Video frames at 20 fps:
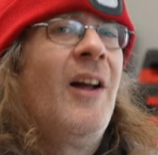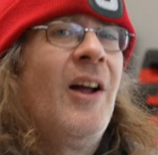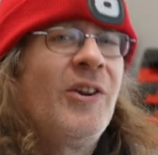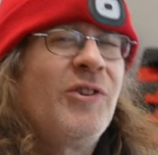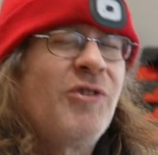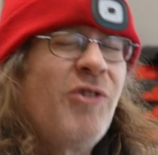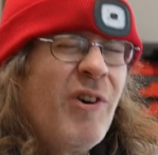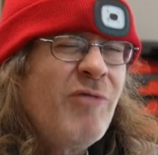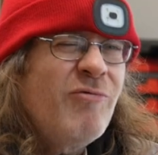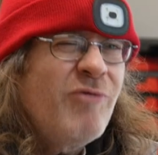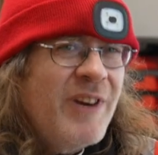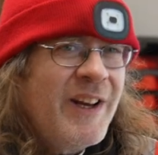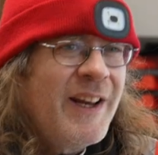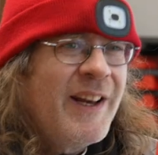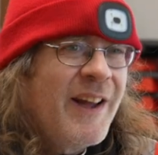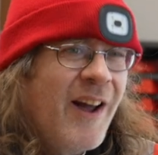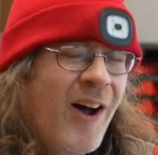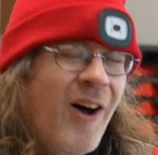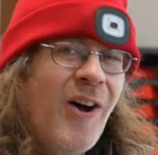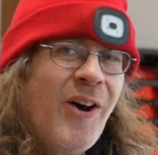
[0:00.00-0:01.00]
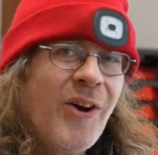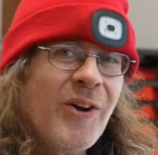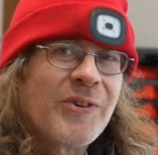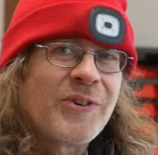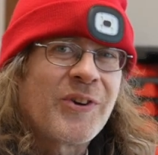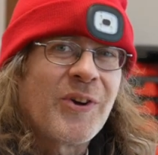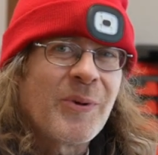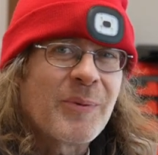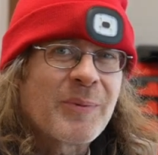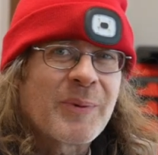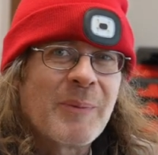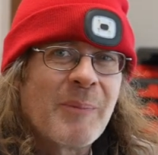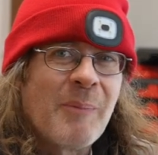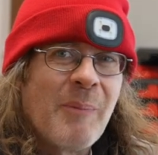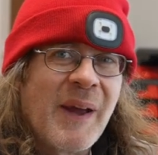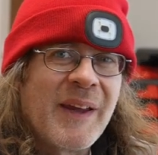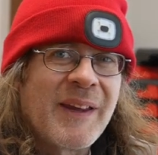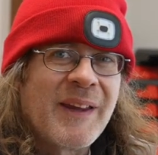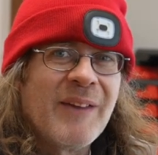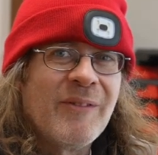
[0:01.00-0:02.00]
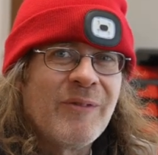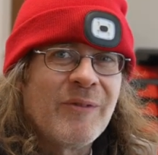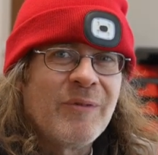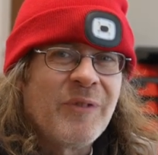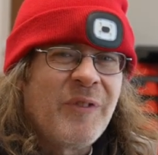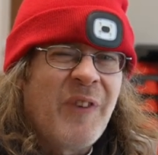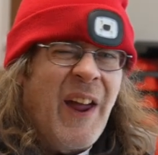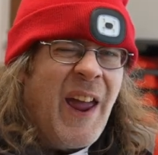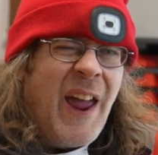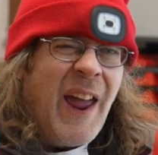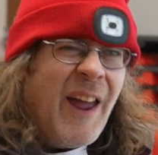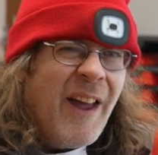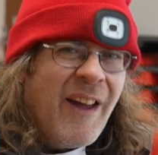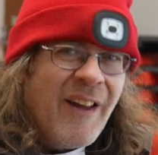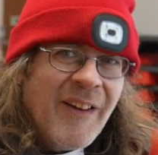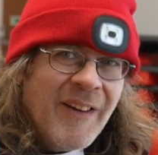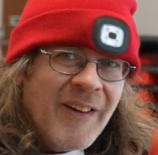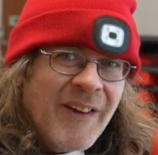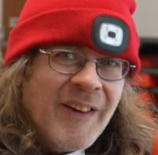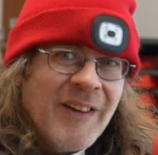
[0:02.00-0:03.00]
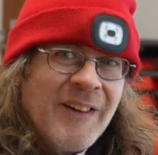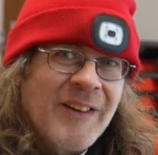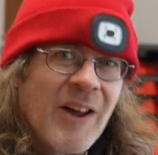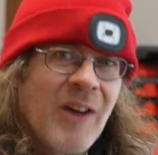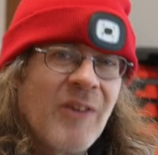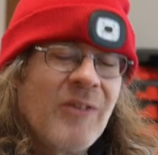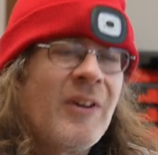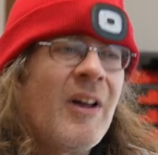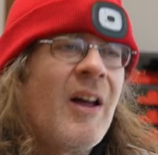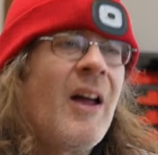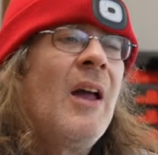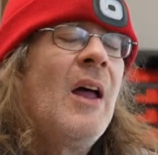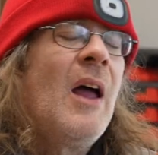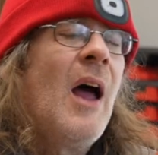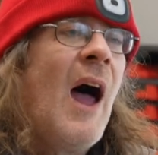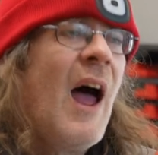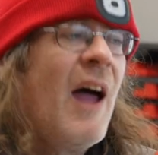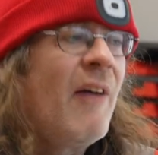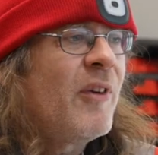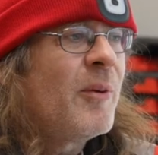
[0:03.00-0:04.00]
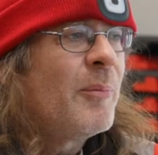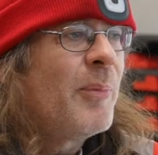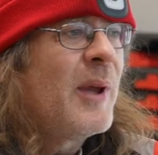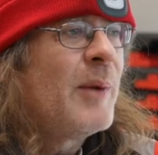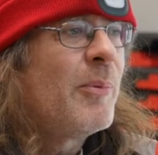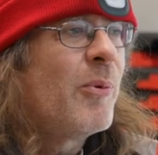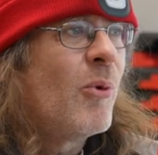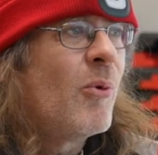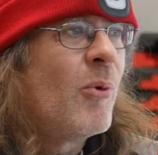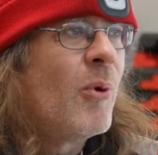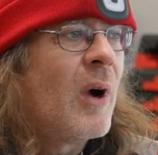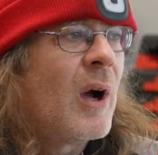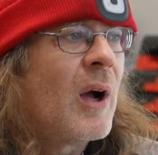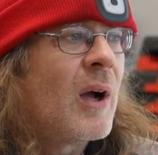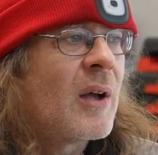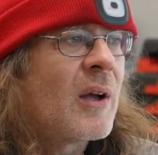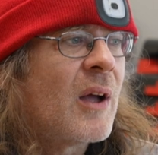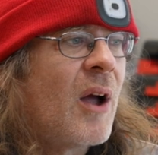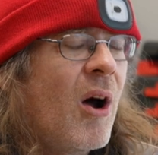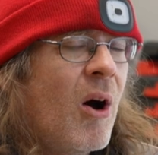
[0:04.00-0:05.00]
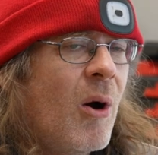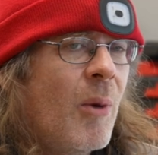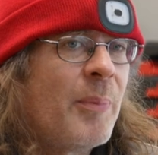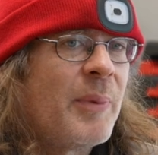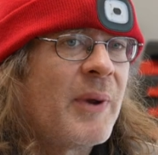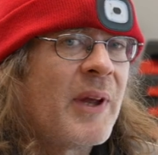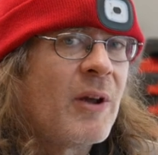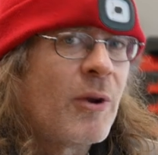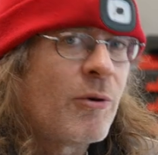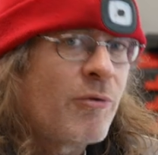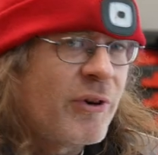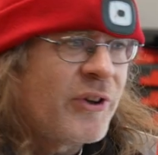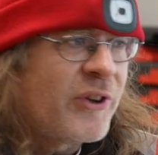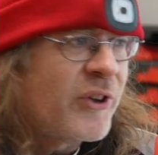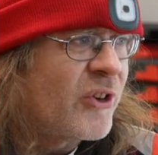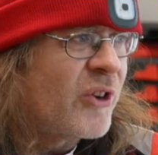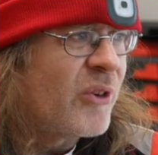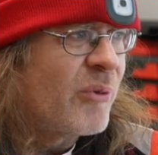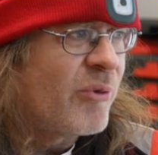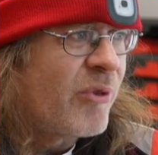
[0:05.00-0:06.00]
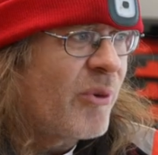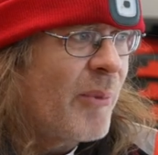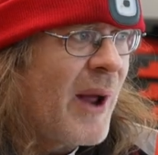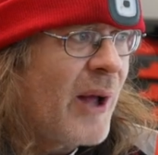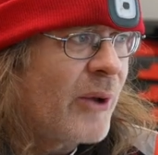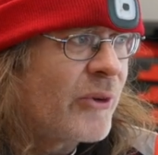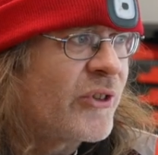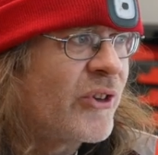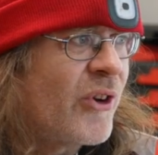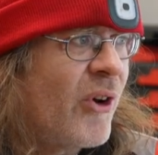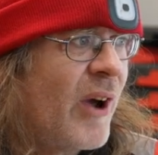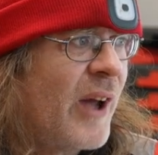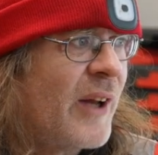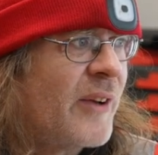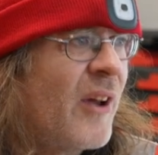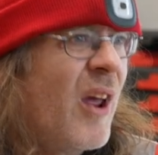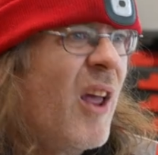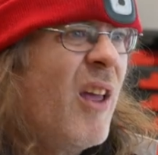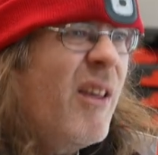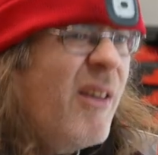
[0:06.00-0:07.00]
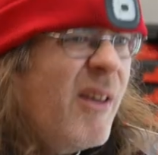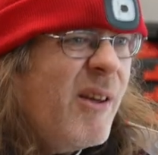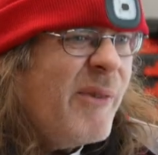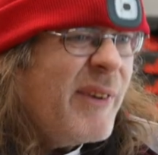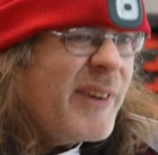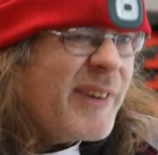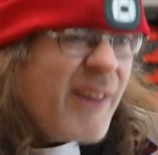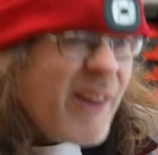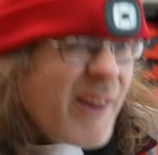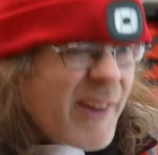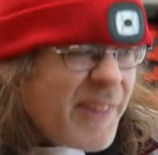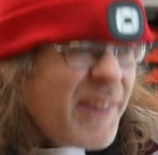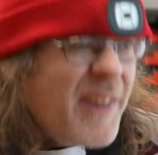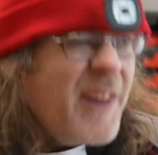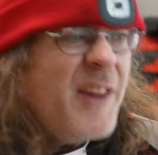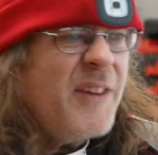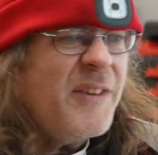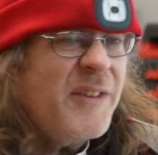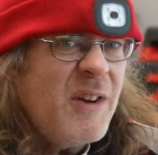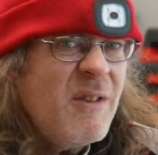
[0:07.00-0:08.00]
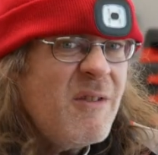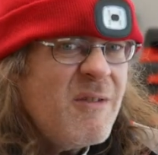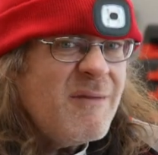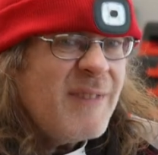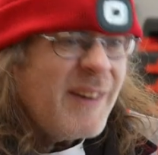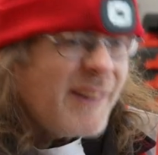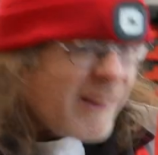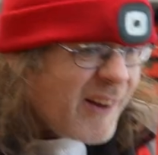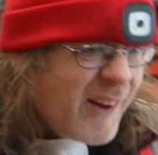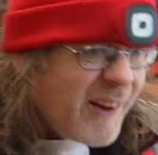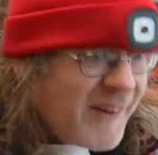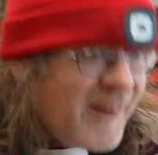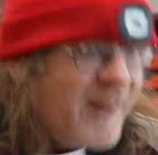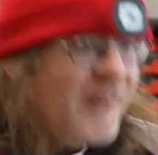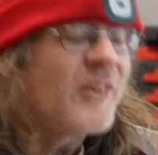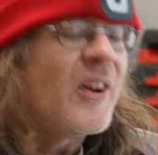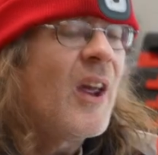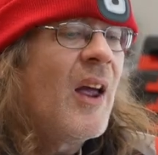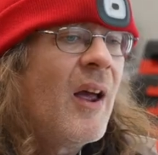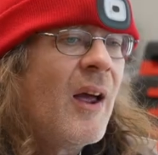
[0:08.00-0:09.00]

try really hard to make it fair. You know, yeah. having people carping criticism from outside. Oh, it's like this. Oh, it's like this.